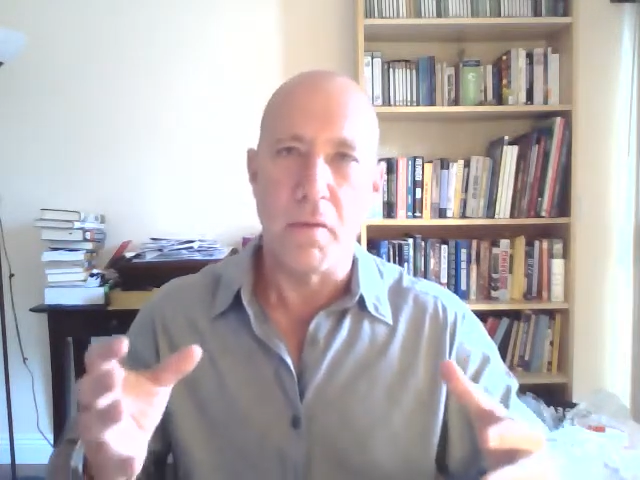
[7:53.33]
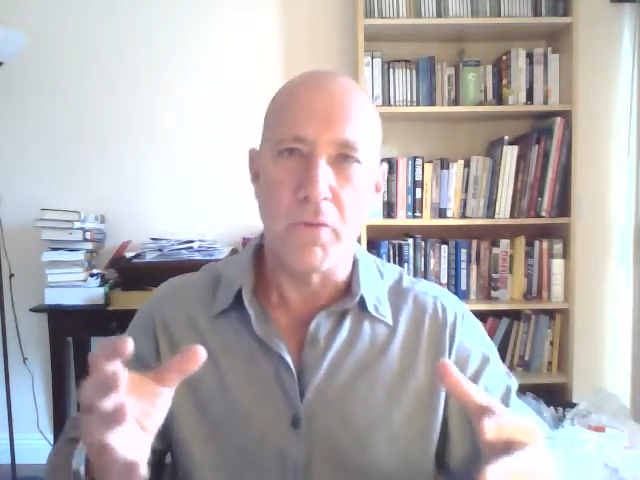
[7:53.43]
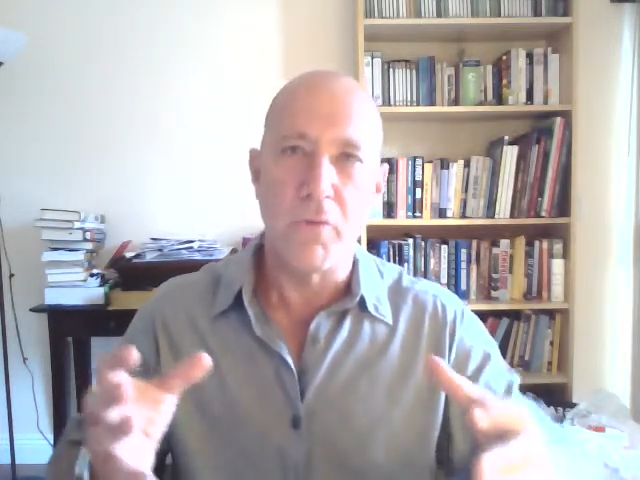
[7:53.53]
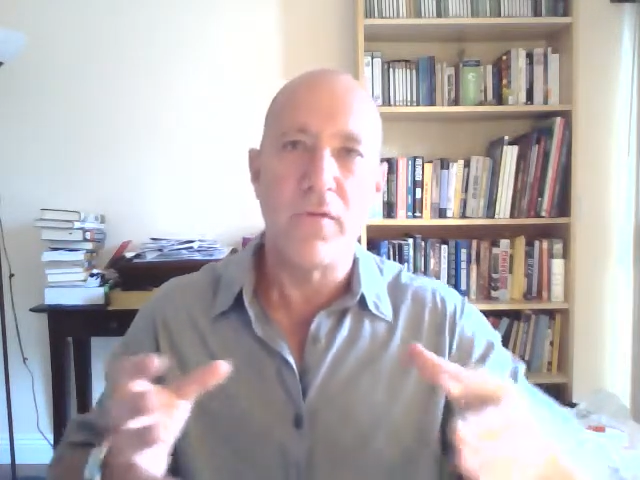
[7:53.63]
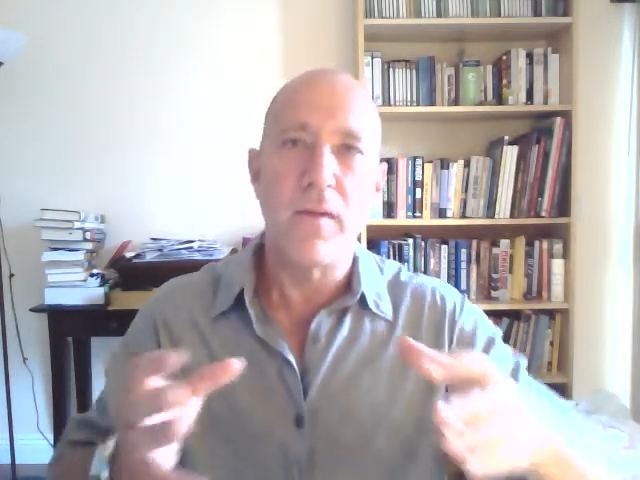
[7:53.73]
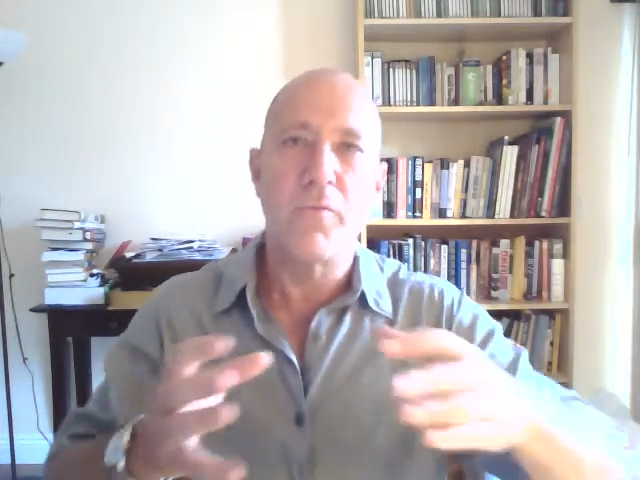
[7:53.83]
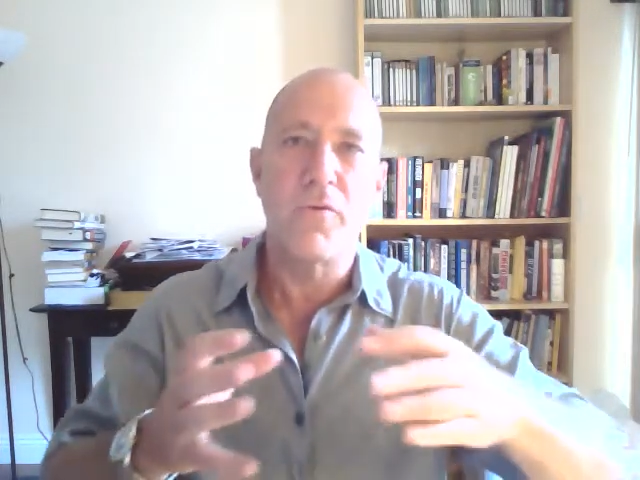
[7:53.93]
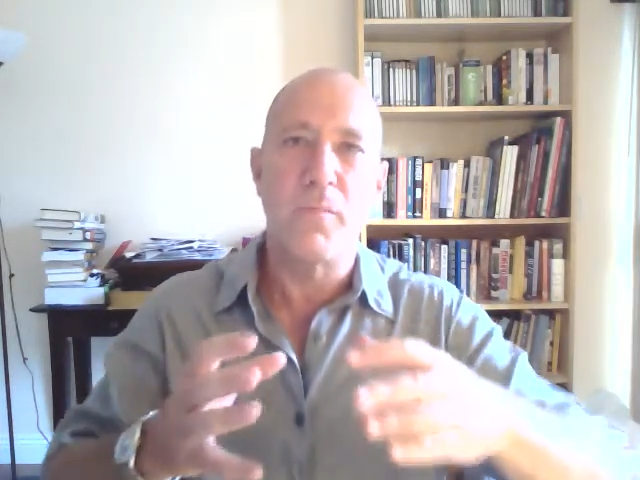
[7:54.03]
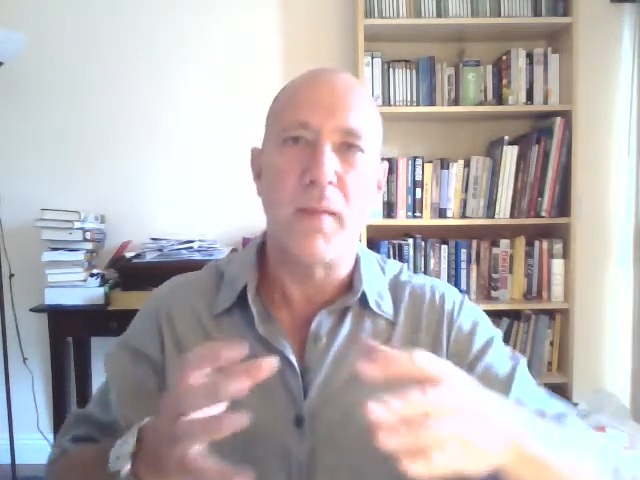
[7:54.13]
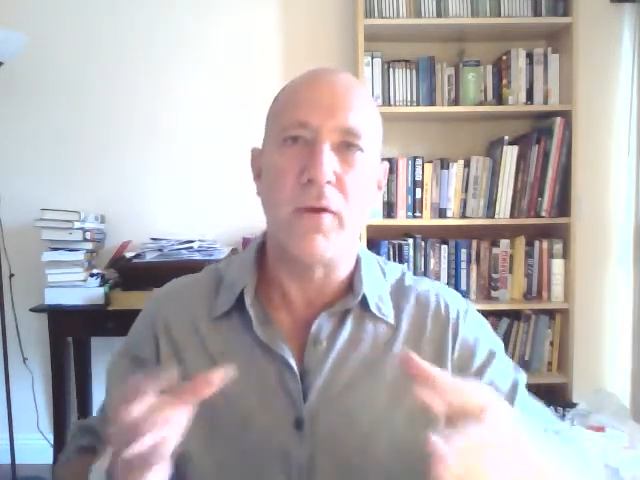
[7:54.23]
those
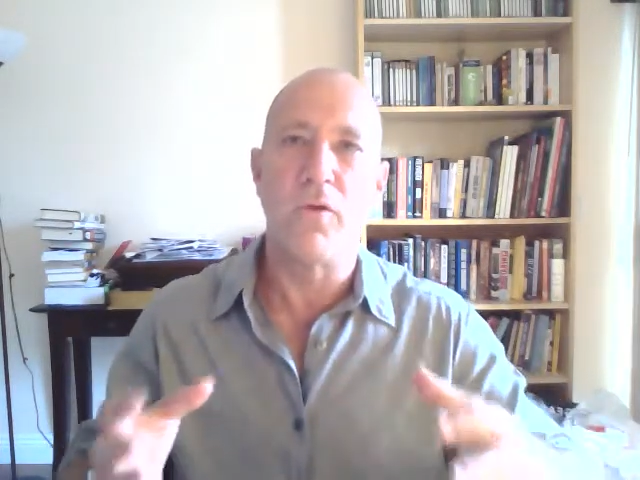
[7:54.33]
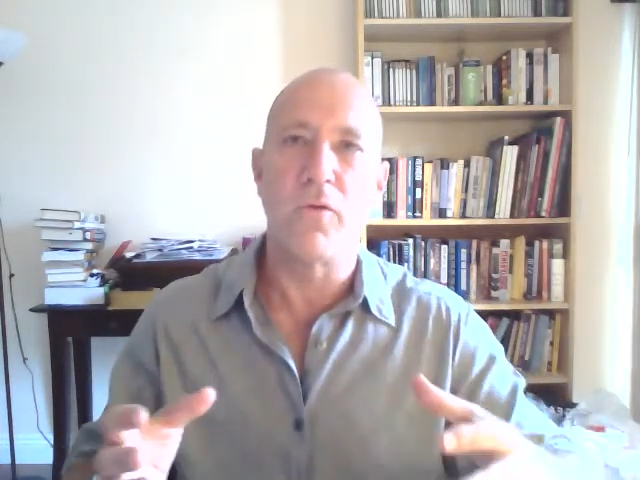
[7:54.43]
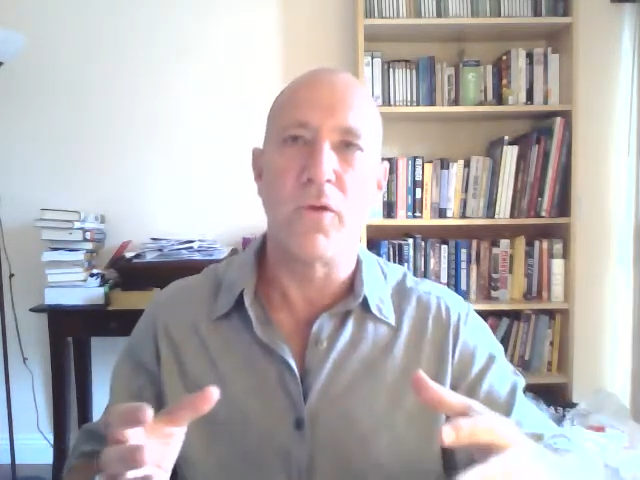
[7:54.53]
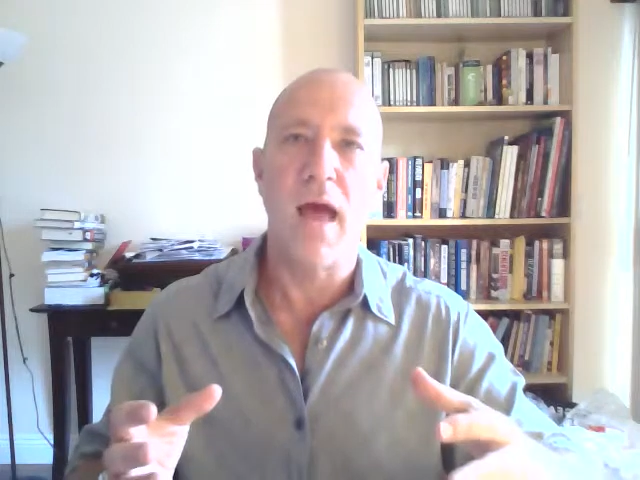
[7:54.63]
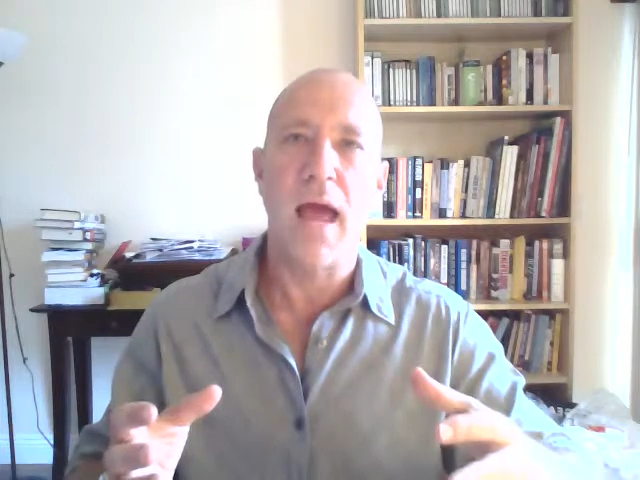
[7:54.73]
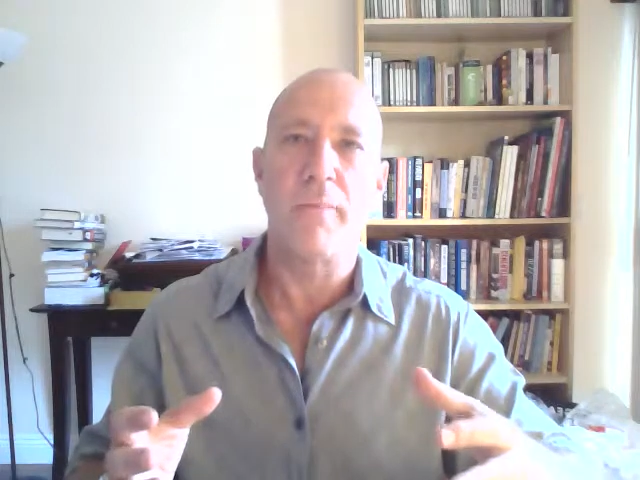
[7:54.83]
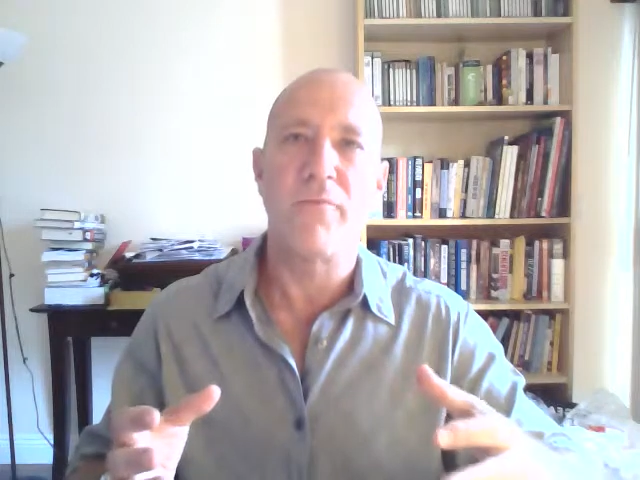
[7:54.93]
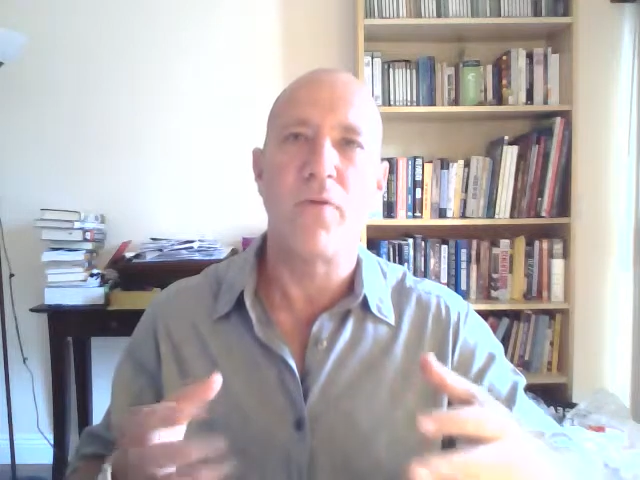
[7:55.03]
numbers might overlap,